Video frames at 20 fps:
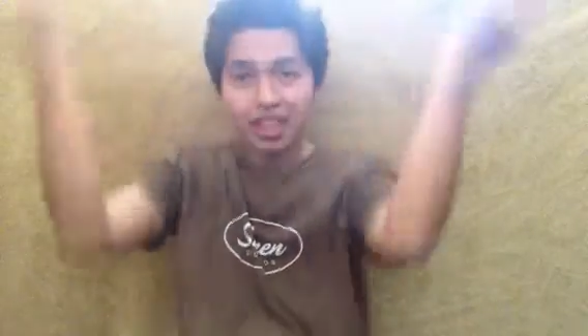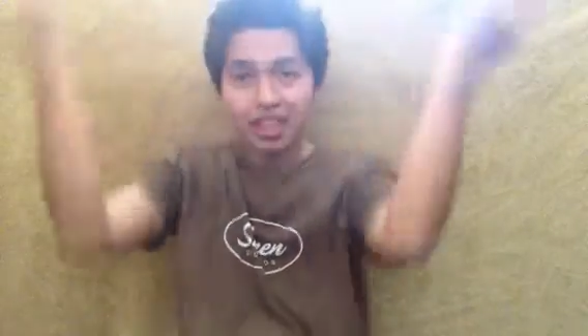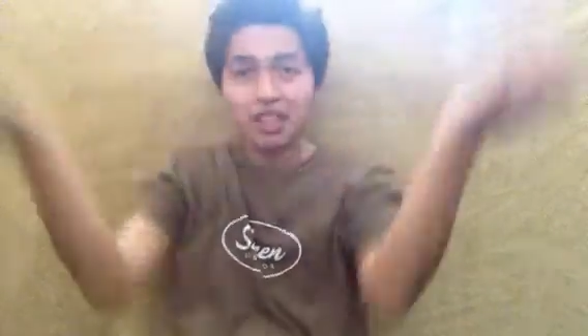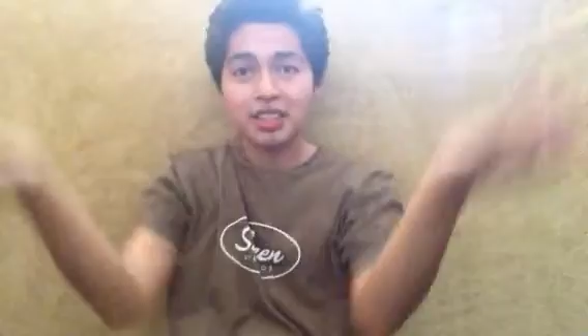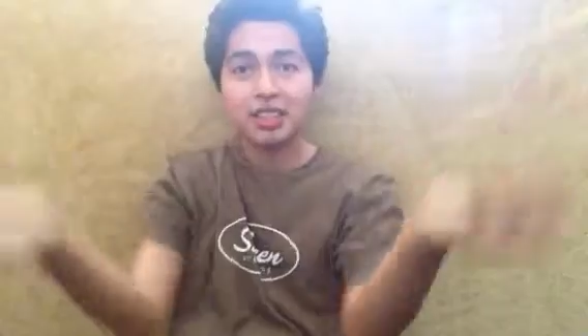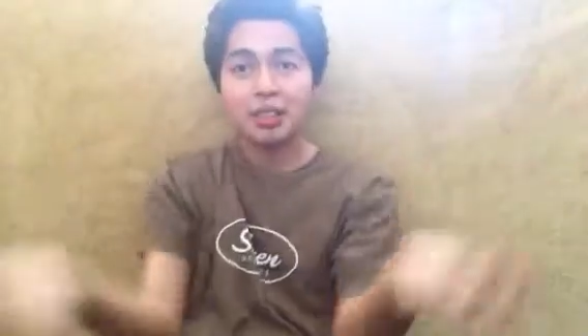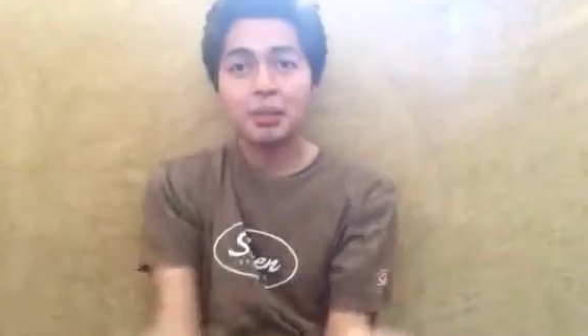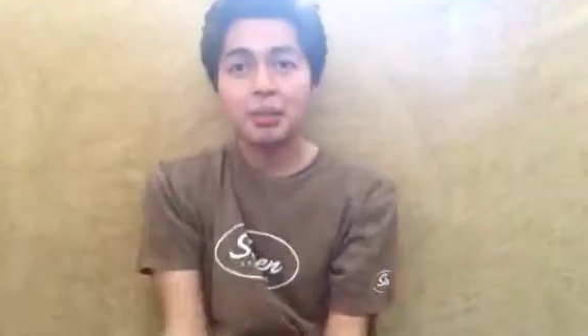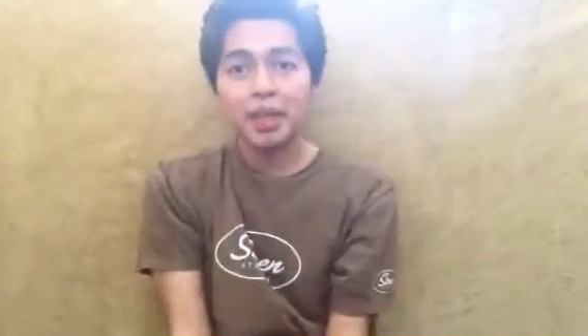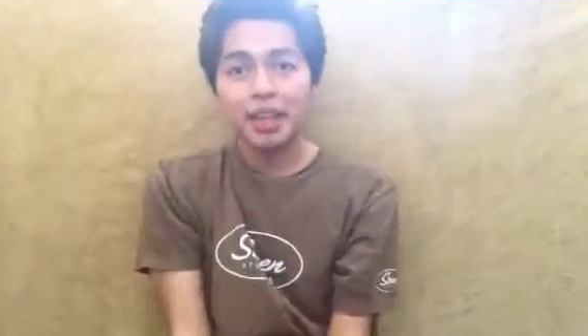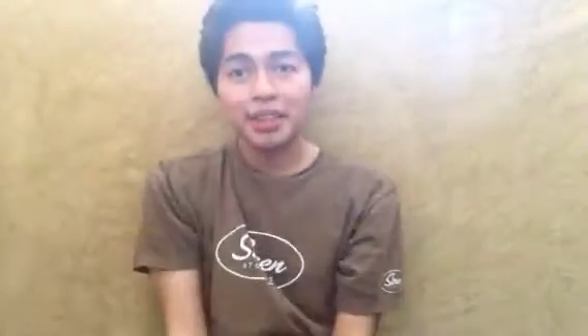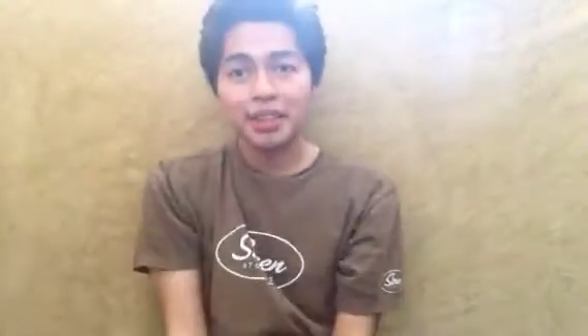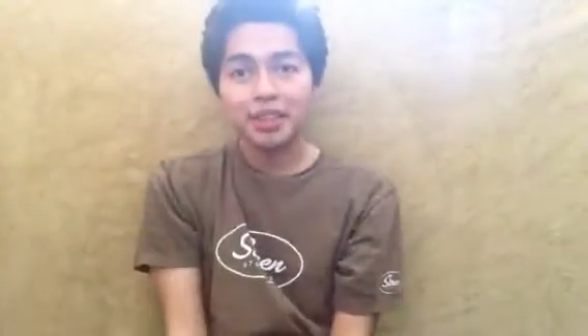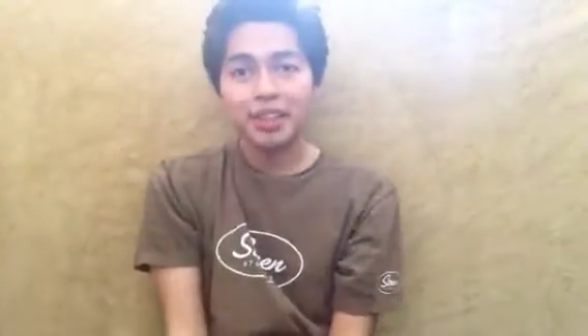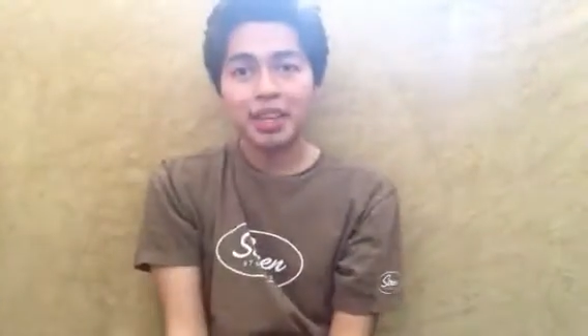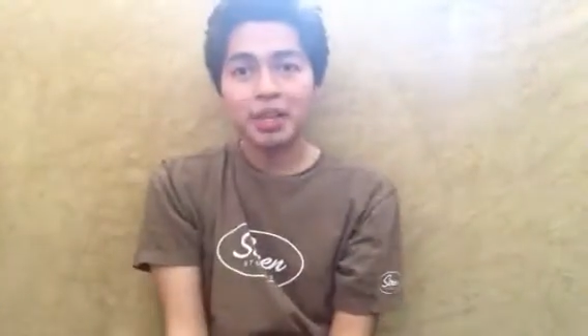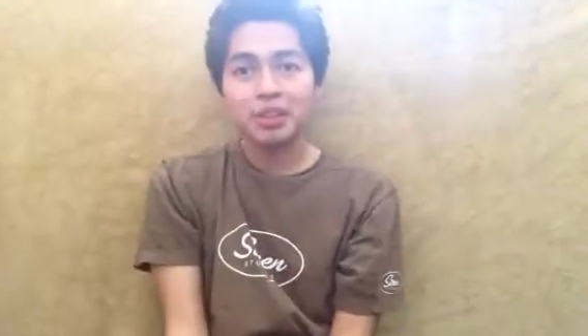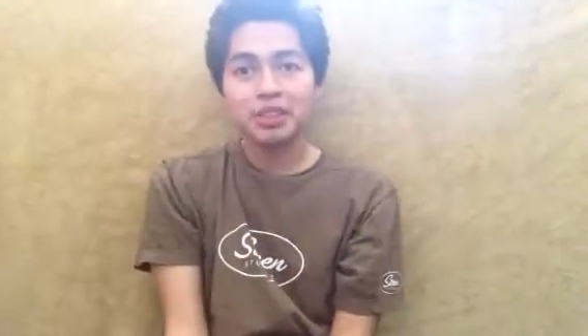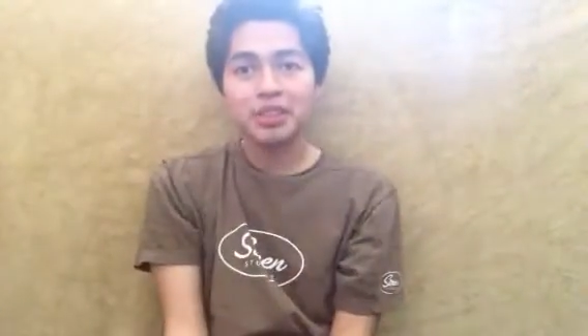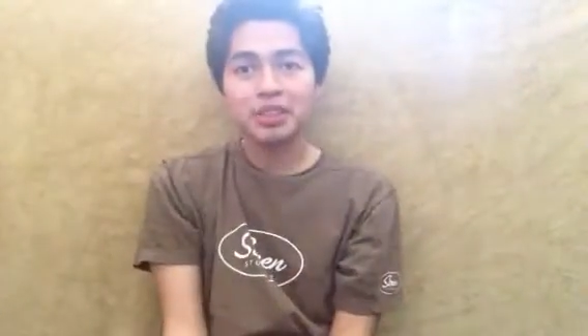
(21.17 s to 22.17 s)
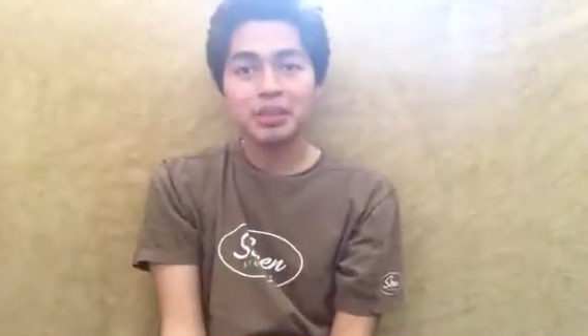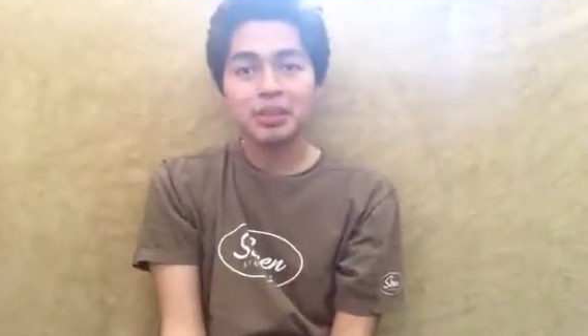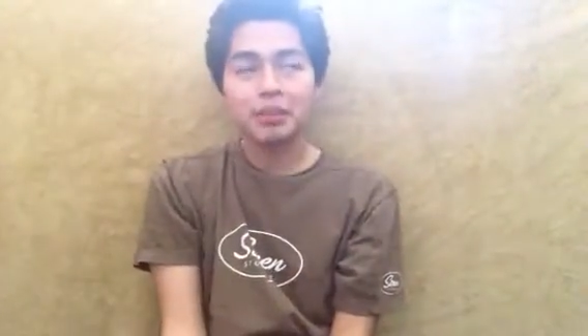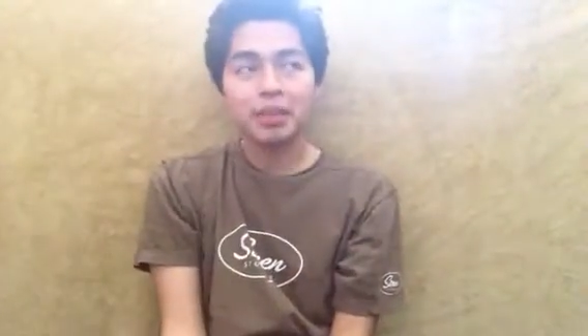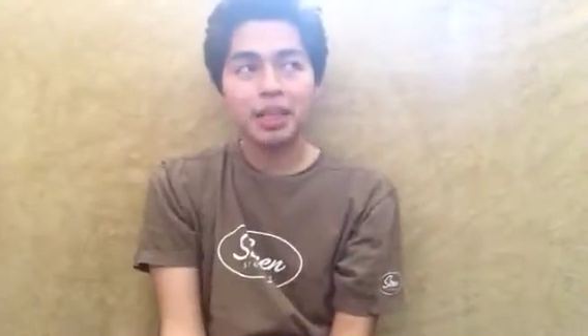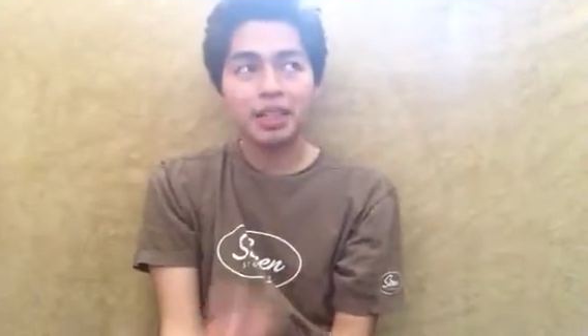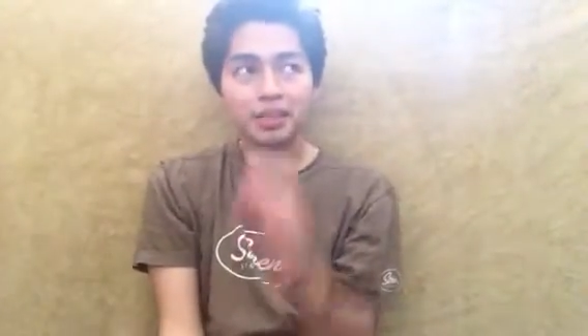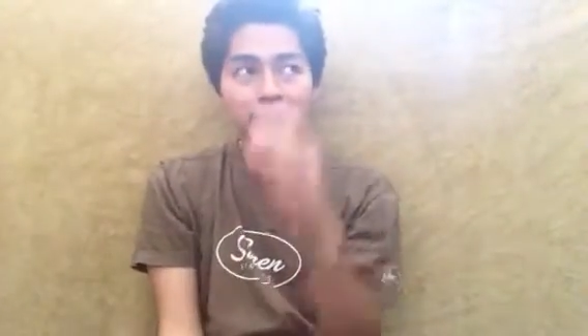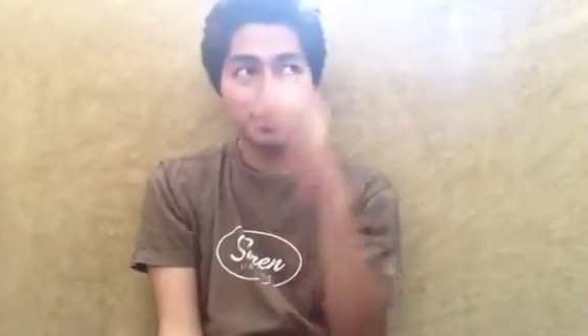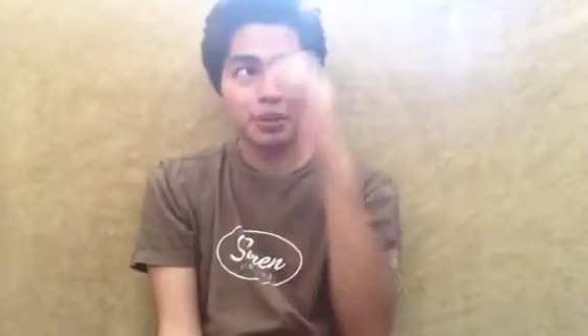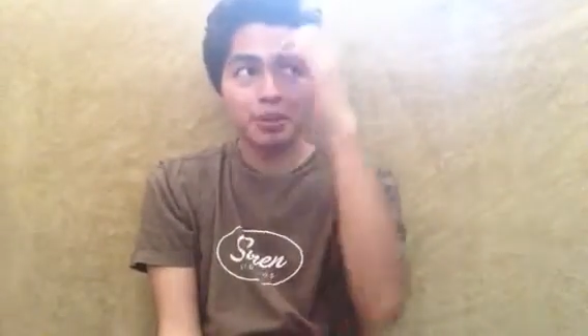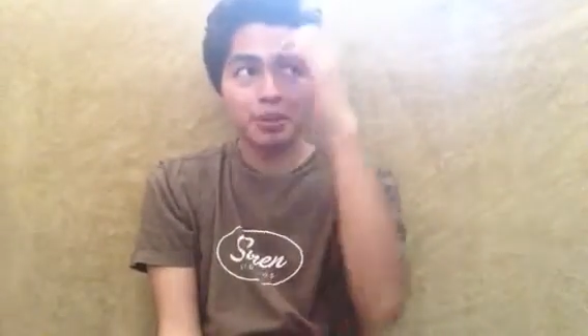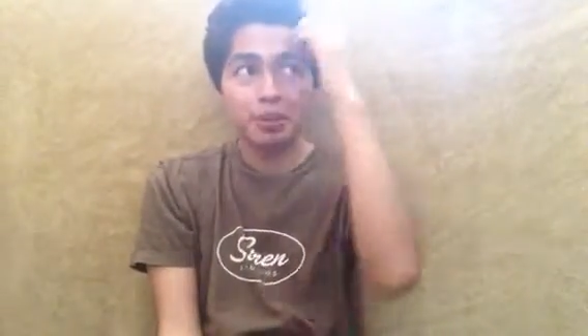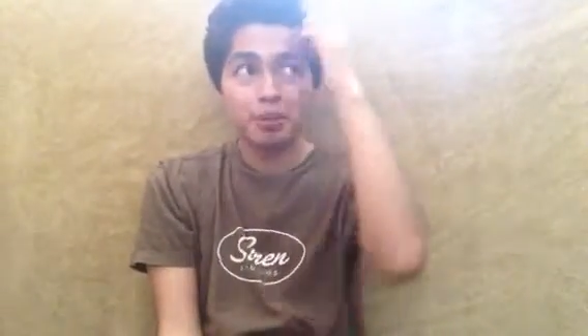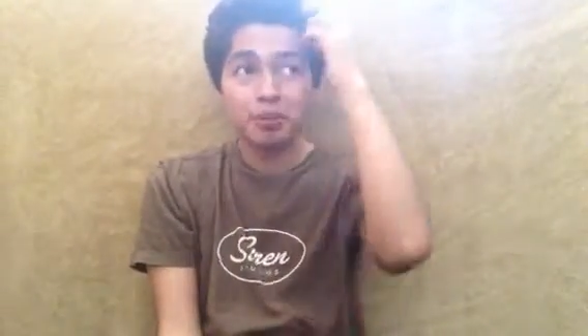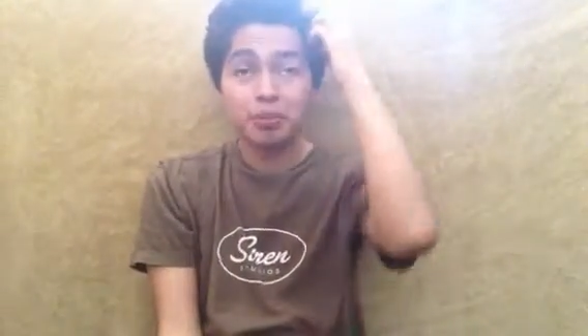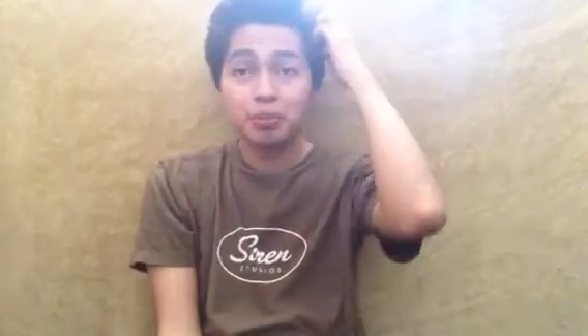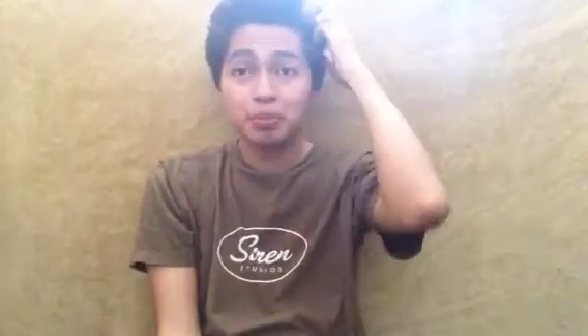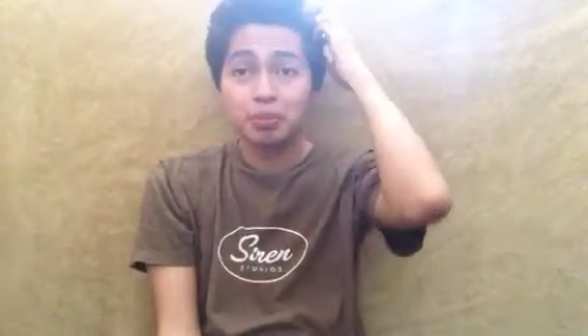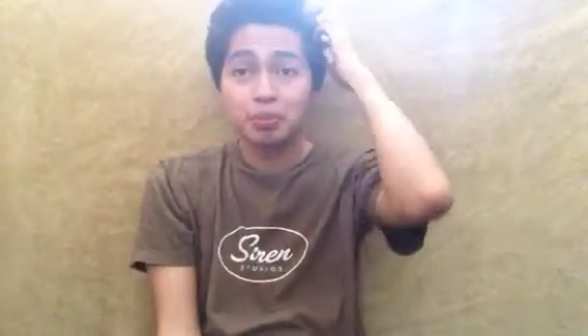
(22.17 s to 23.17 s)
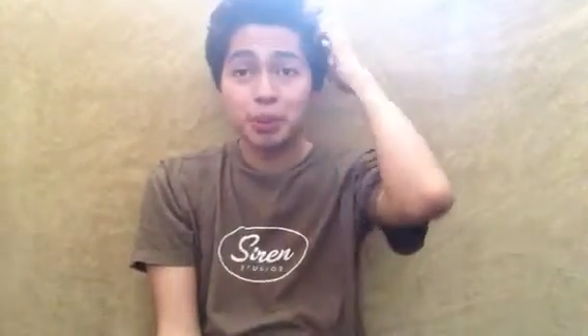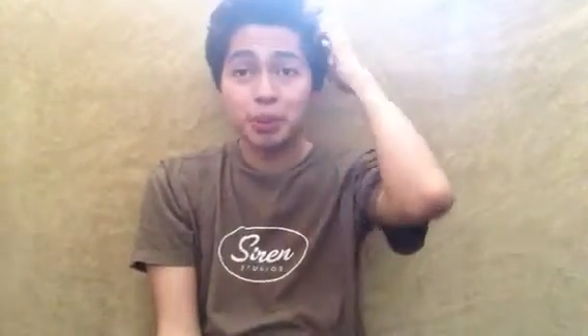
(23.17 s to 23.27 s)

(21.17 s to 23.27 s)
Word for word: I was in bath. I was in the bathroom